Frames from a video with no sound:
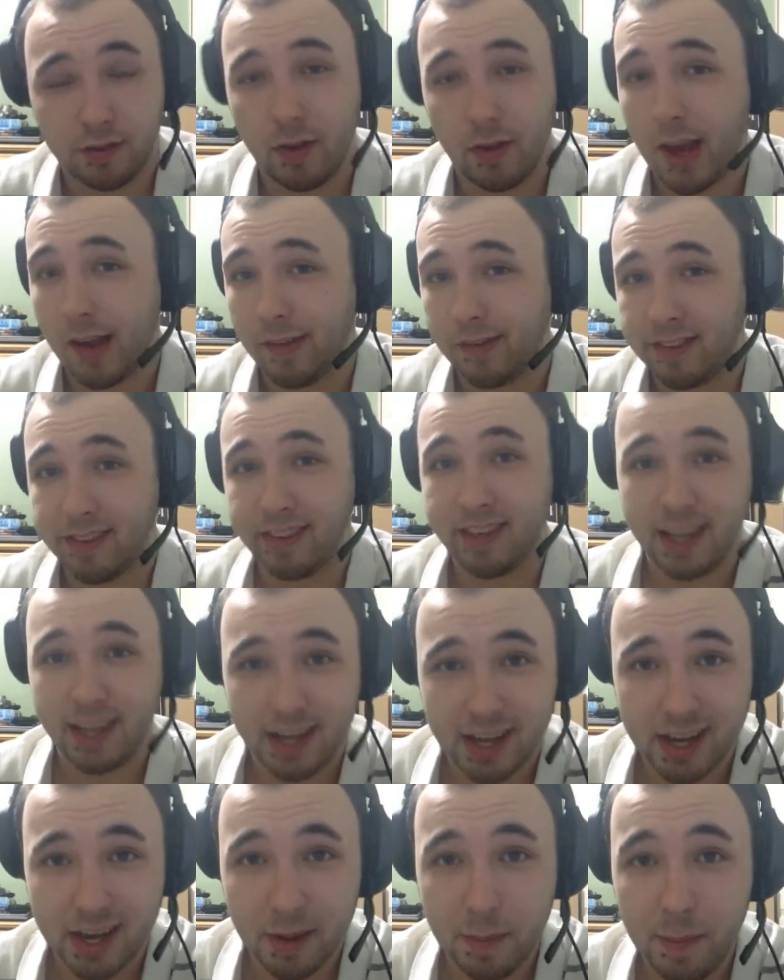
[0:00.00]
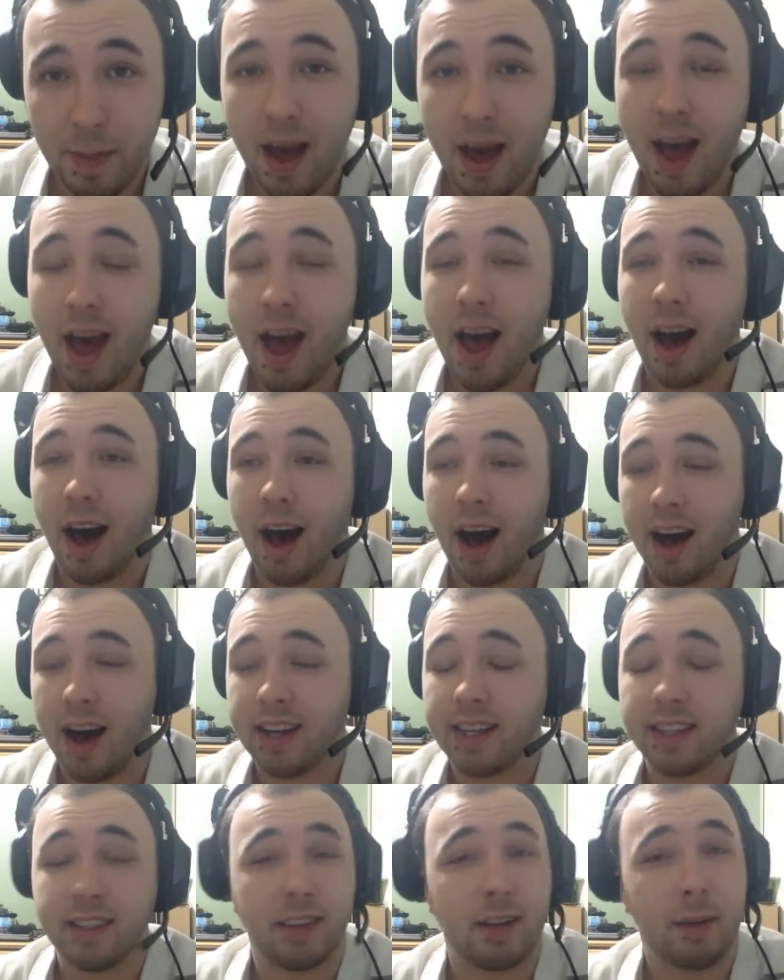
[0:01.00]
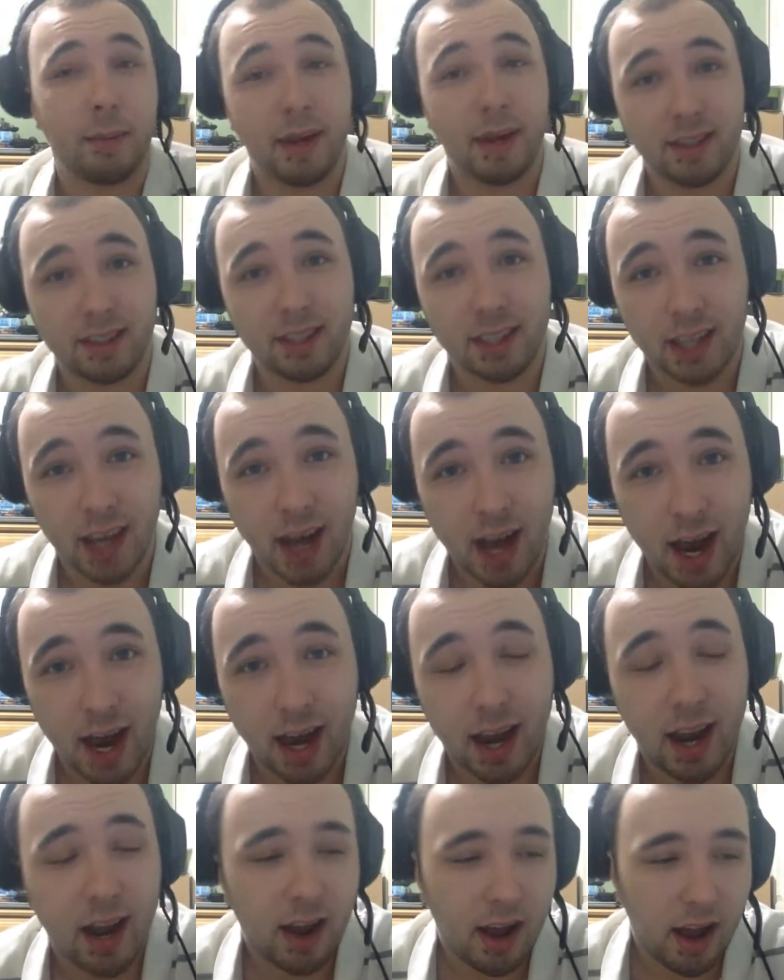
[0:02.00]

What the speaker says: If you haven't seen him, he's an amazing guy.